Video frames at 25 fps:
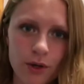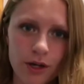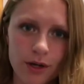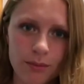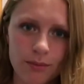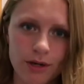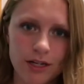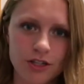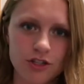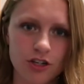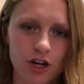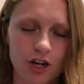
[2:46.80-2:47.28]
hear
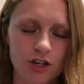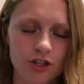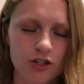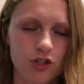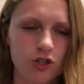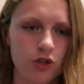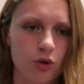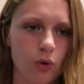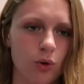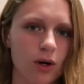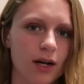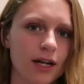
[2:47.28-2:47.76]
my dog
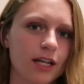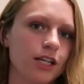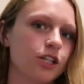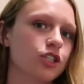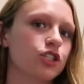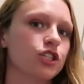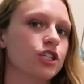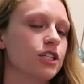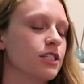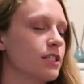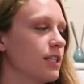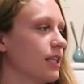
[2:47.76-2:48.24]
snoring.
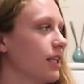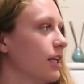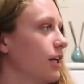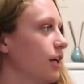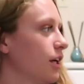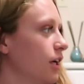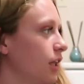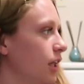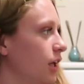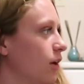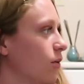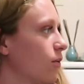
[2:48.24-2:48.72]
She's
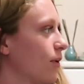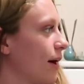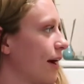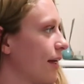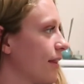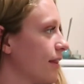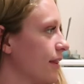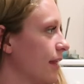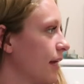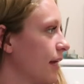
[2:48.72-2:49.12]
literally right